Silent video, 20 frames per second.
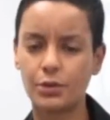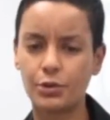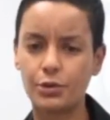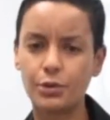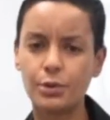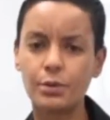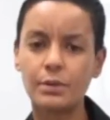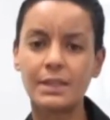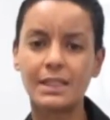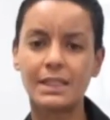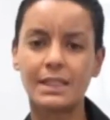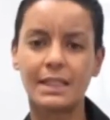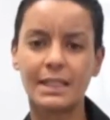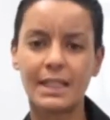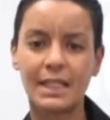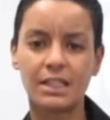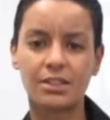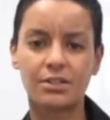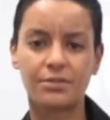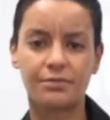During the
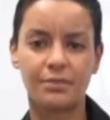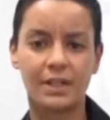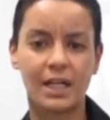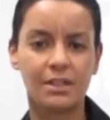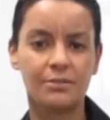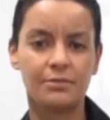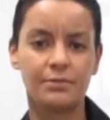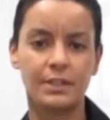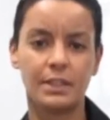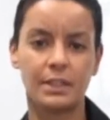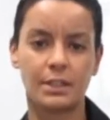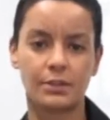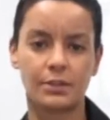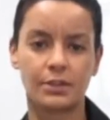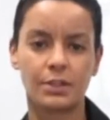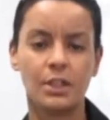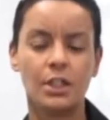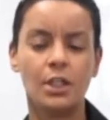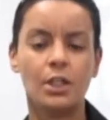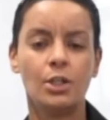next 5
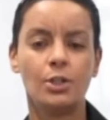years,